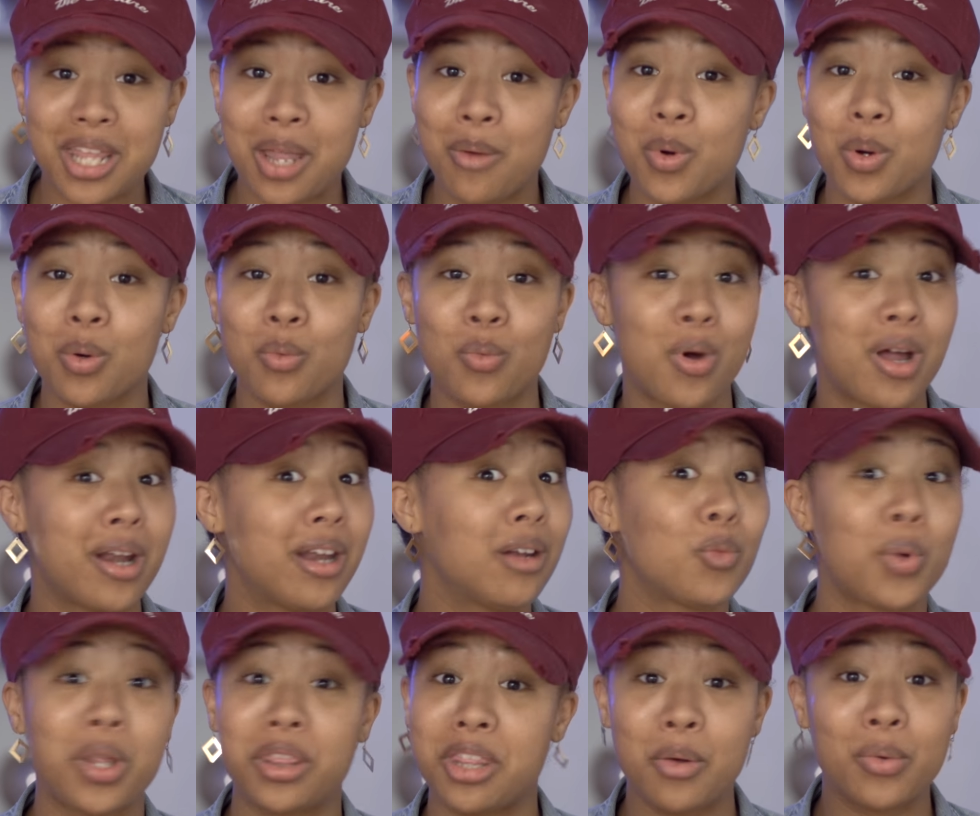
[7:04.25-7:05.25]
They were
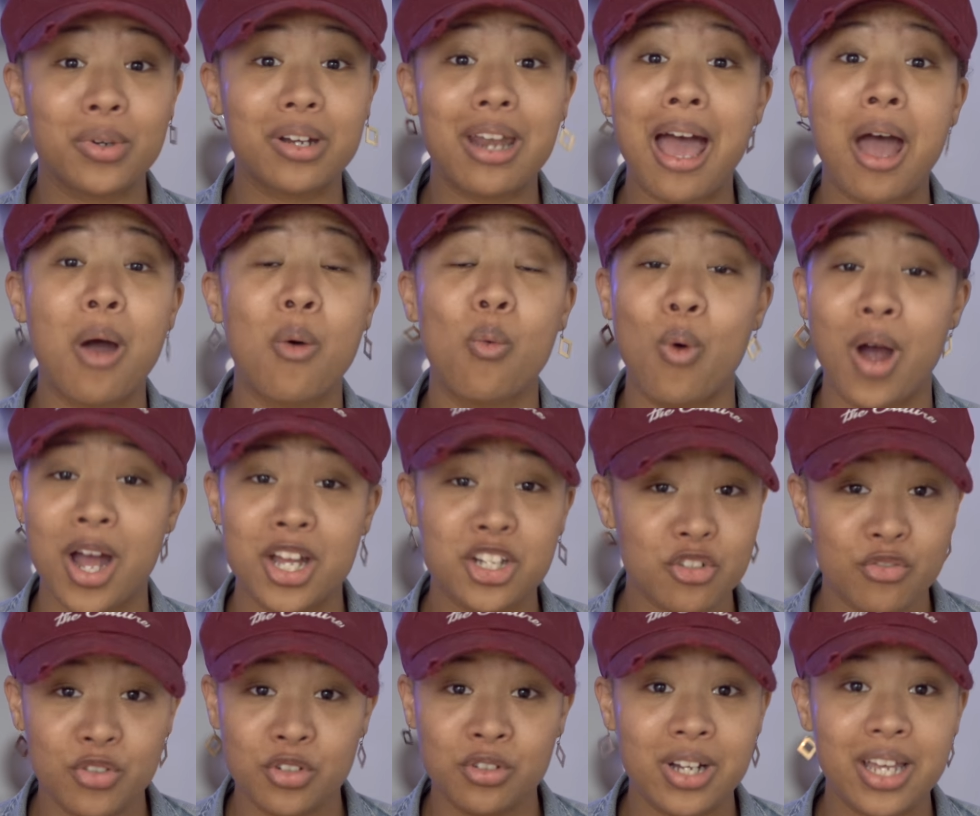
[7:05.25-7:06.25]
they were not
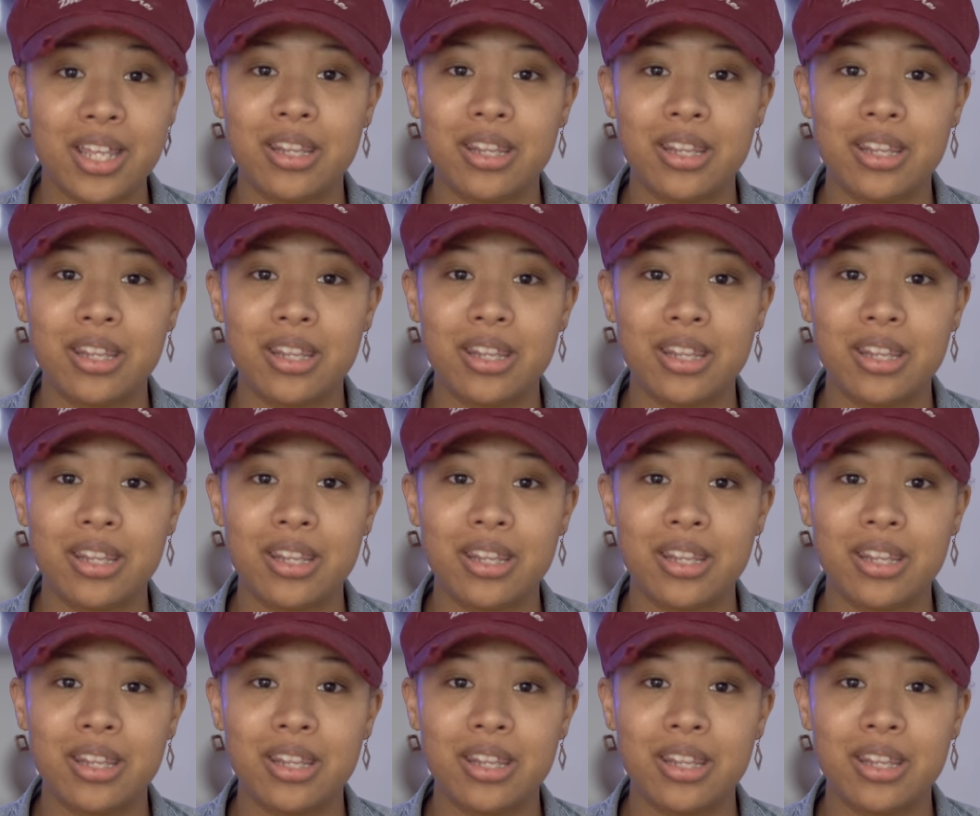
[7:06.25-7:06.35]
watchful,